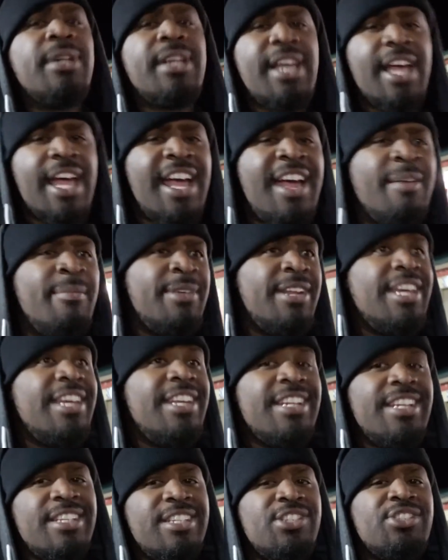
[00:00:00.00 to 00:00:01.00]

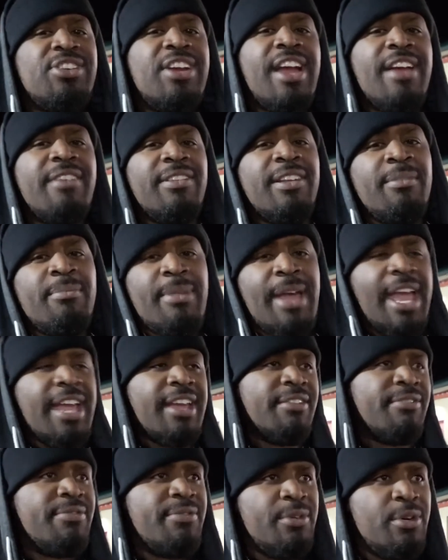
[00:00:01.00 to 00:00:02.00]
accommodate us traveling back
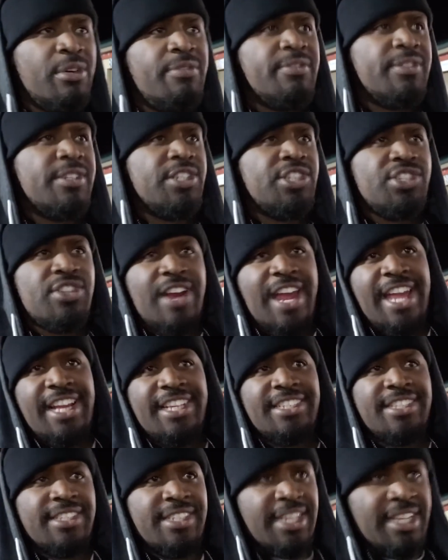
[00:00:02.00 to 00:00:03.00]
and forth to
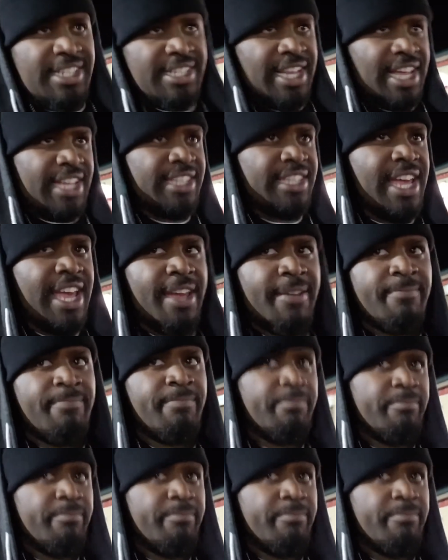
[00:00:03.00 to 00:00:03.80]
tracks and things like that.